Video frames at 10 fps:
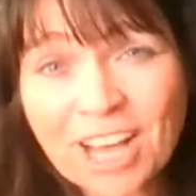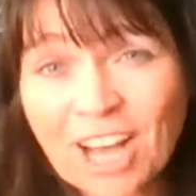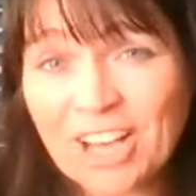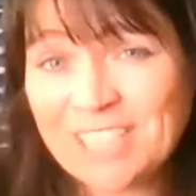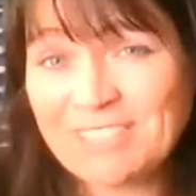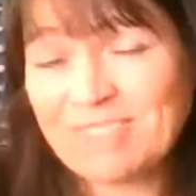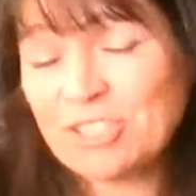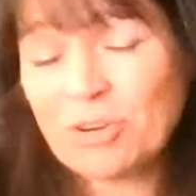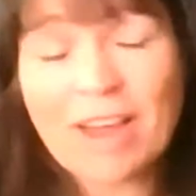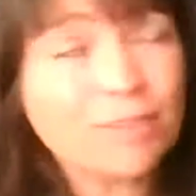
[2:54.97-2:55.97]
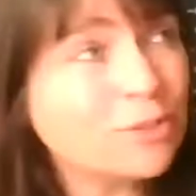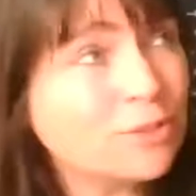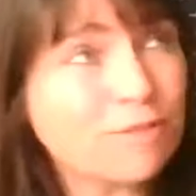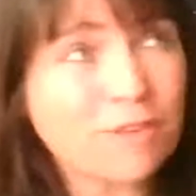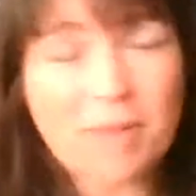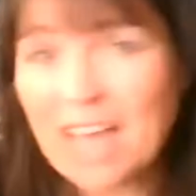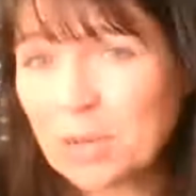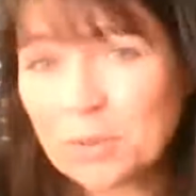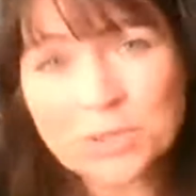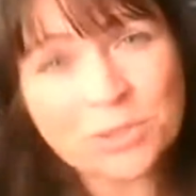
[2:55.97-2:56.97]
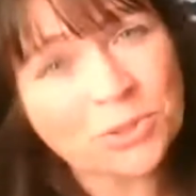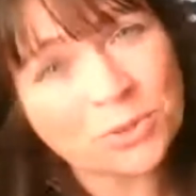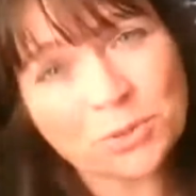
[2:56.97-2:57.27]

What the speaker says: I traveled from Ecuador all